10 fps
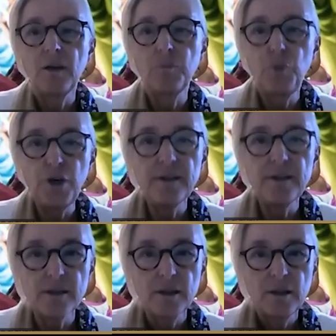
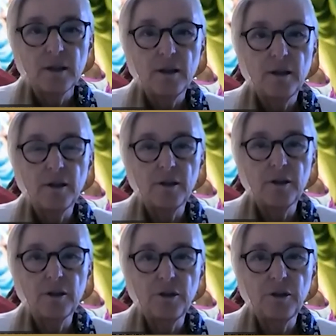brings
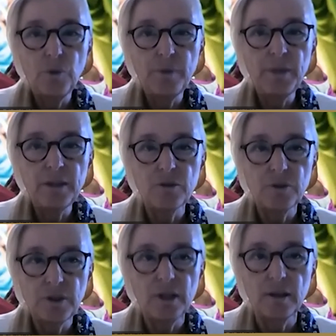the women to
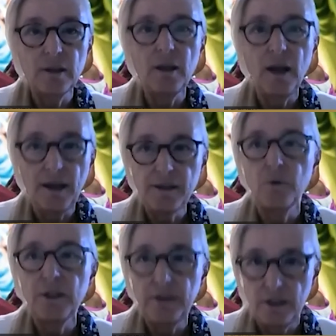take the
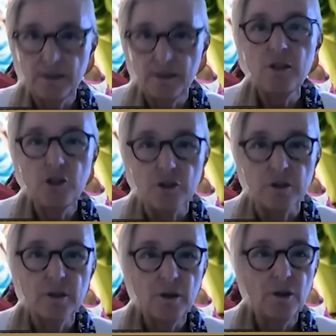adequate
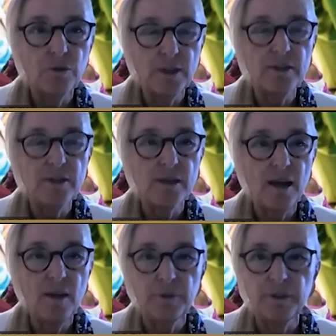decision on what is
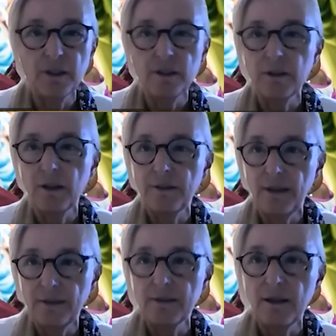happening at
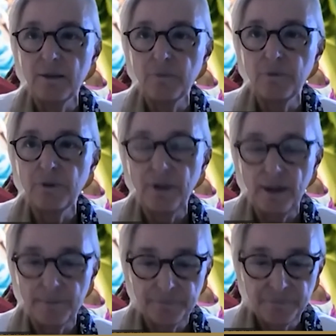that time for
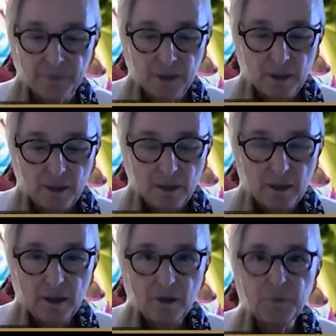them.
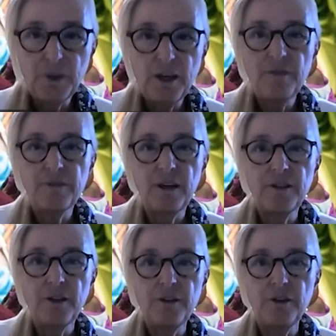We have
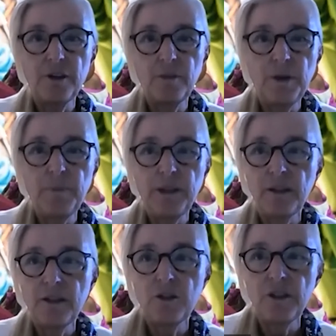another implementation
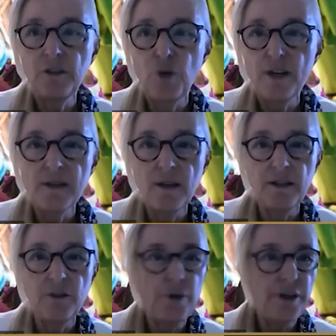in Brazil, in
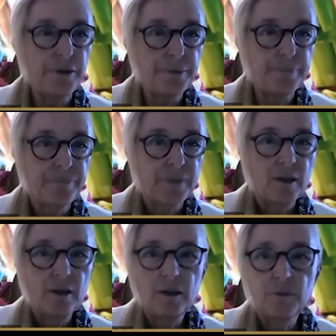Rio,
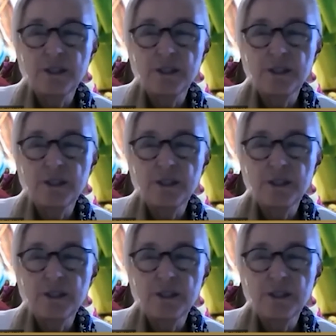with the